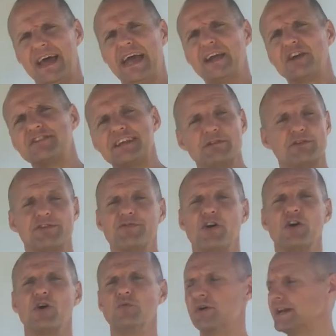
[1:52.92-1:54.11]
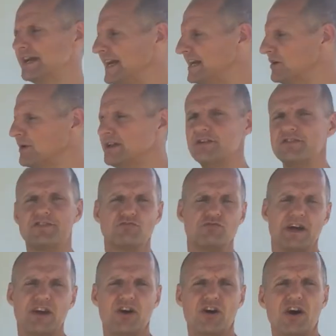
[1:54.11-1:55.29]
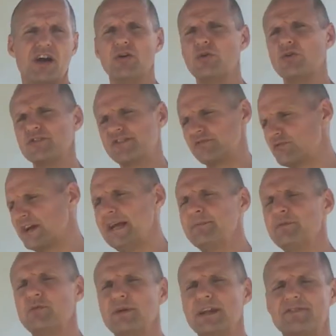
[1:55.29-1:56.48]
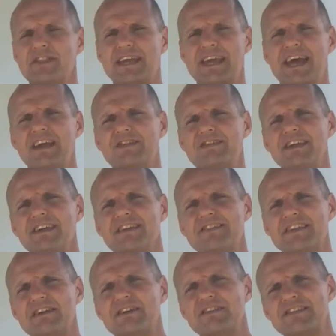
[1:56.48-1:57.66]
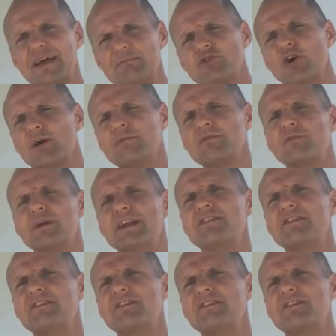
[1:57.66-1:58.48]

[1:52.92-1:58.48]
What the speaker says: a continuous flow hot water heater, whether it's a Rinnai or it's a Rim or whatever the case is. There are some times when